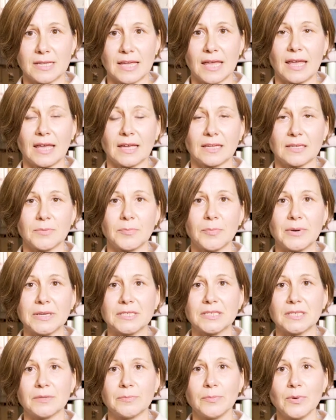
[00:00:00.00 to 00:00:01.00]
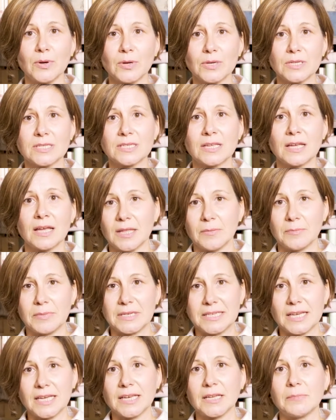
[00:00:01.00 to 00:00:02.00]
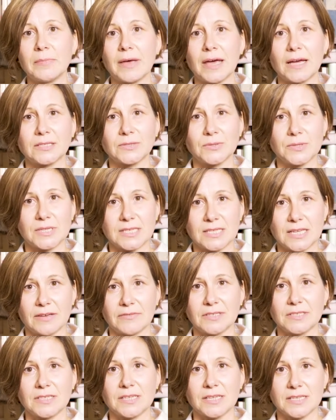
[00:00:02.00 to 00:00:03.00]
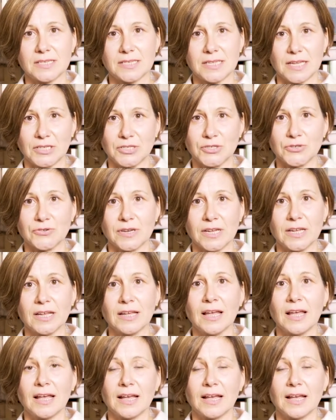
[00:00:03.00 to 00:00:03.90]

and printed books, can be dated back to the 17th century.